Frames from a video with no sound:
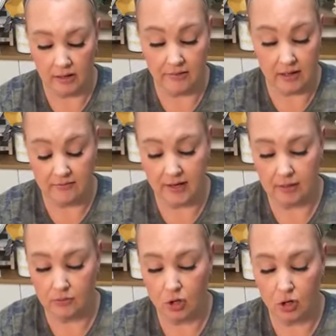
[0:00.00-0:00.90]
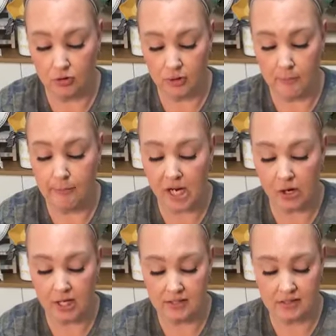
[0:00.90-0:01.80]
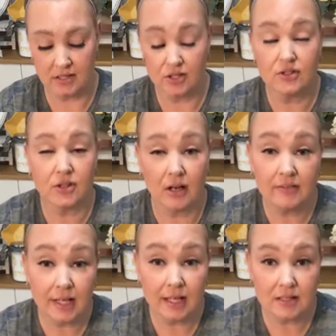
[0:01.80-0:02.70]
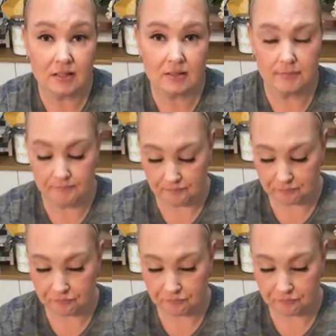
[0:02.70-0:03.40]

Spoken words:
that they found called Barrett's esophagus,